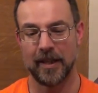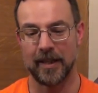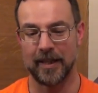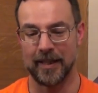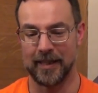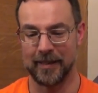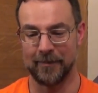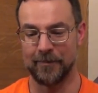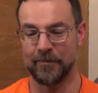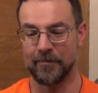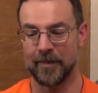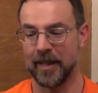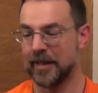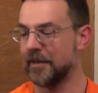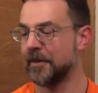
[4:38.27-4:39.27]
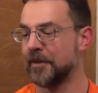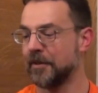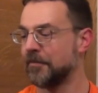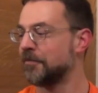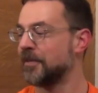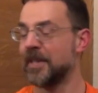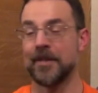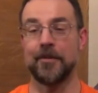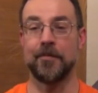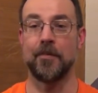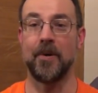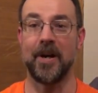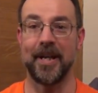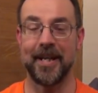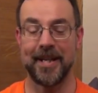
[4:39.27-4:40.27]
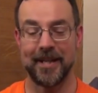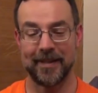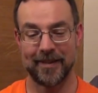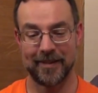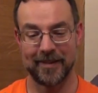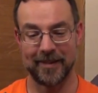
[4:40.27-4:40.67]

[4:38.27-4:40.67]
I don't really know why.